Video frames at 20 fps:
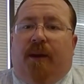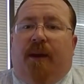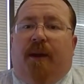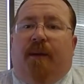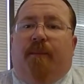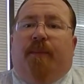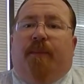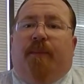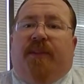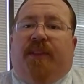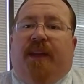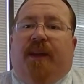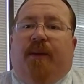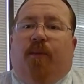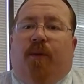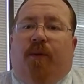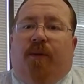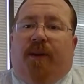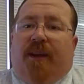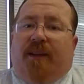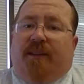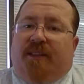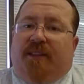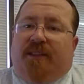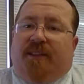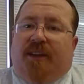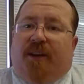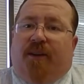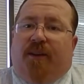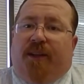but they weren't
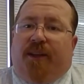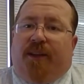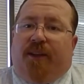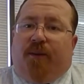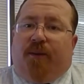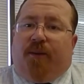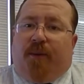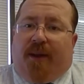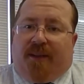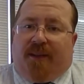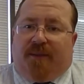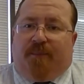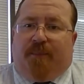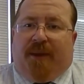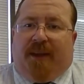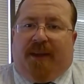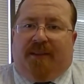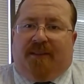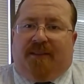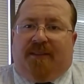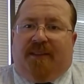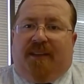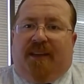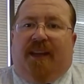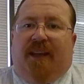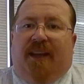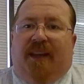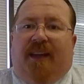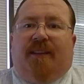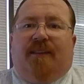necessarily US based.
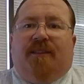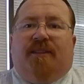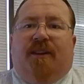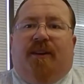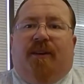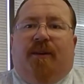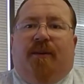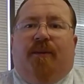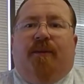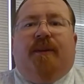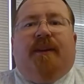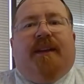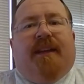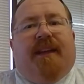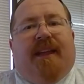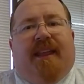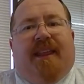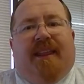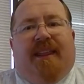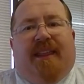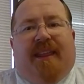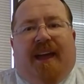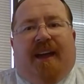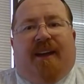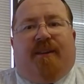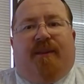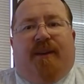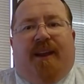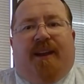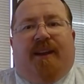And so that
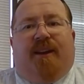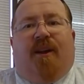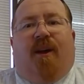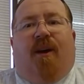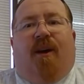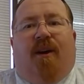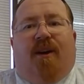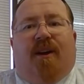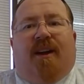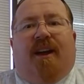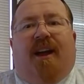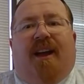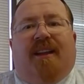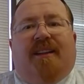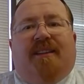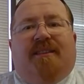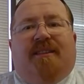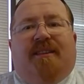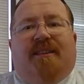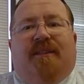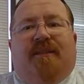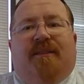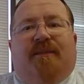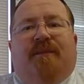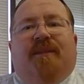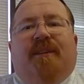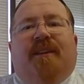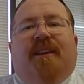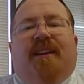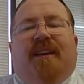created all kinds of
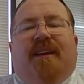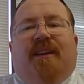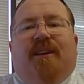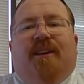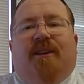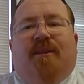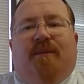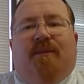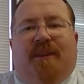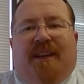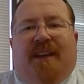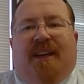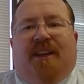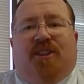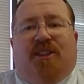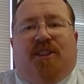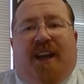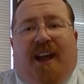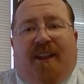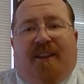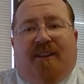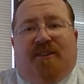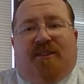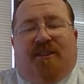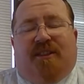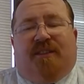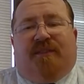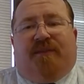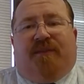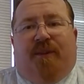unique
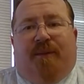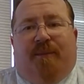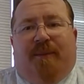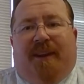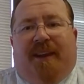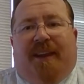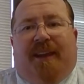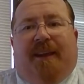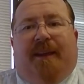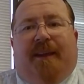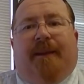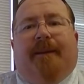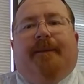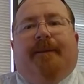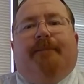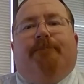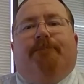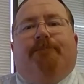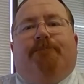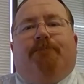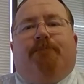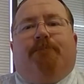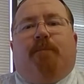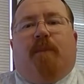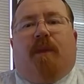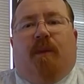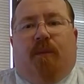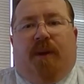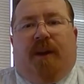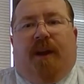challenges for me
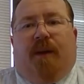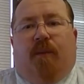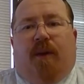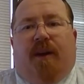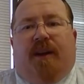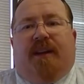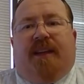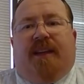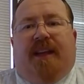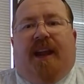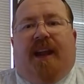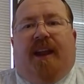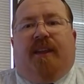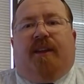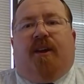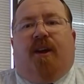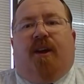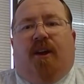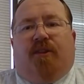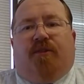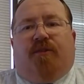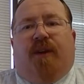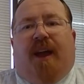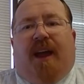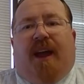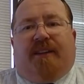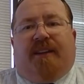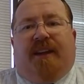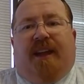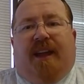when I wanted to get out of the
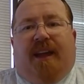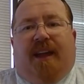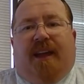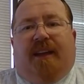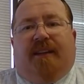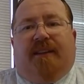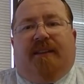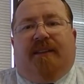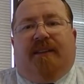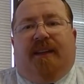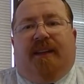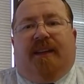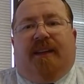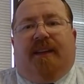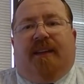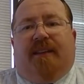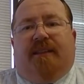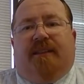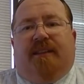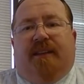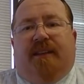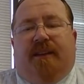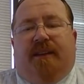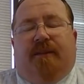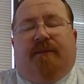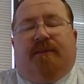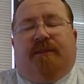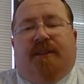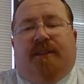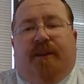contract and and you
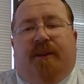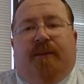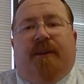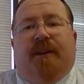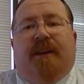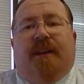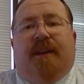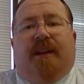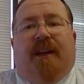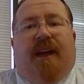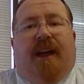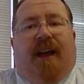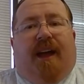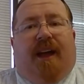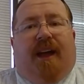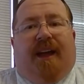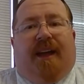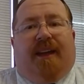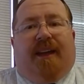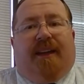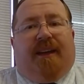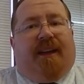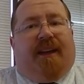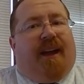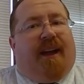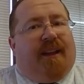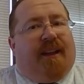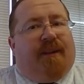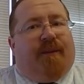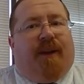know so I
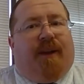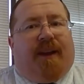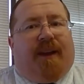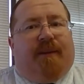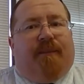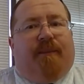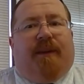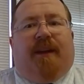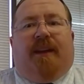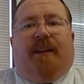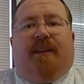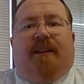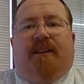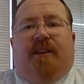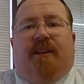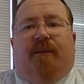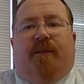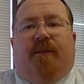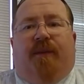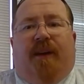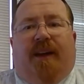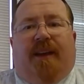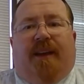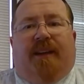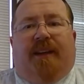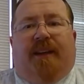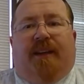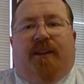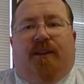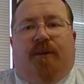highly recommend you know
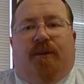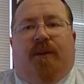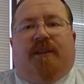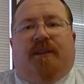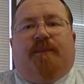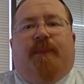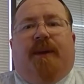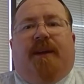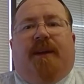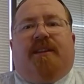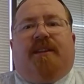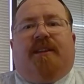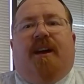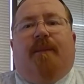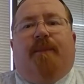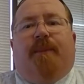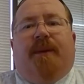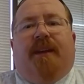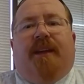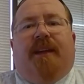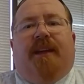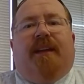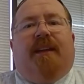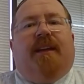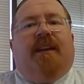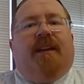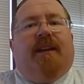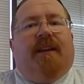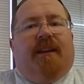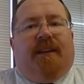finding a U.S. based
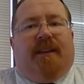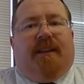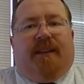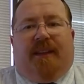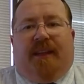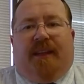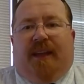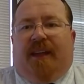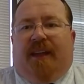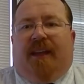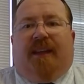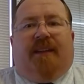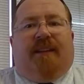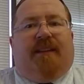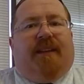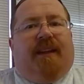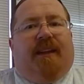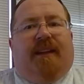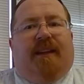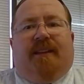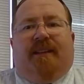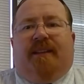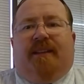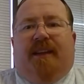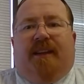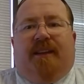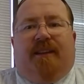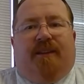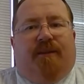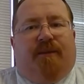company that and and
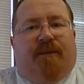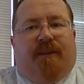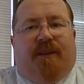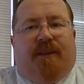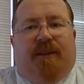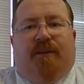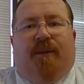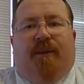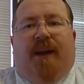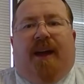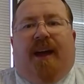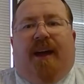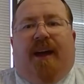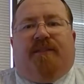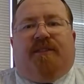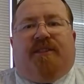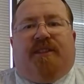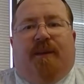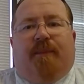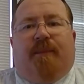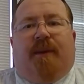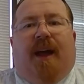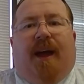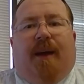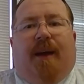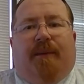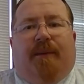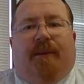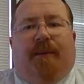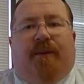that you you have some
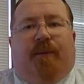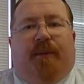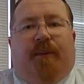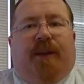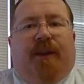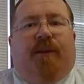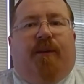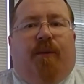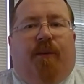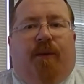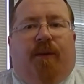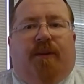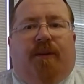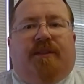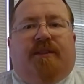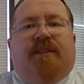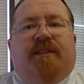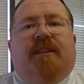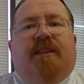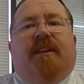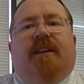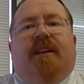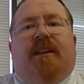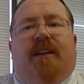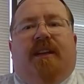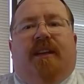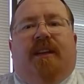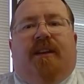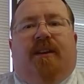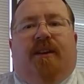kind of recourse
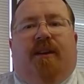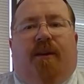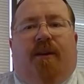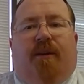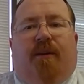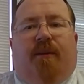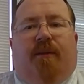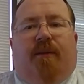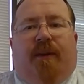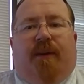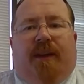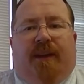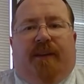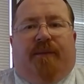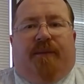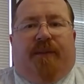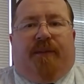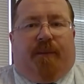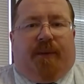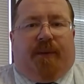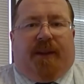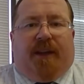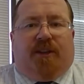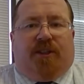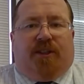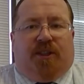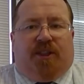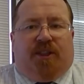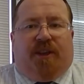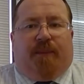you know if the
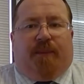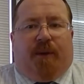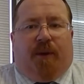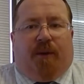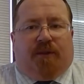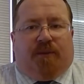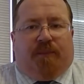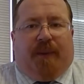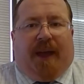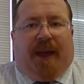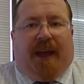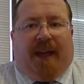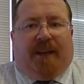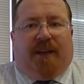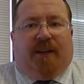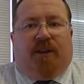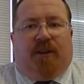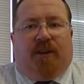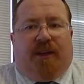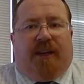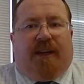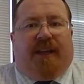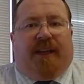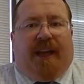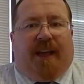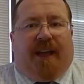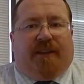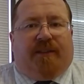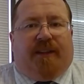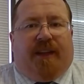relationship goes bad and you need to
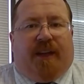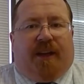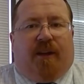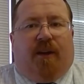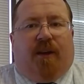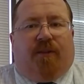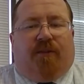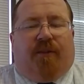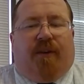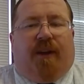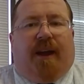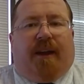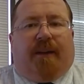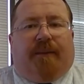cancel that contract.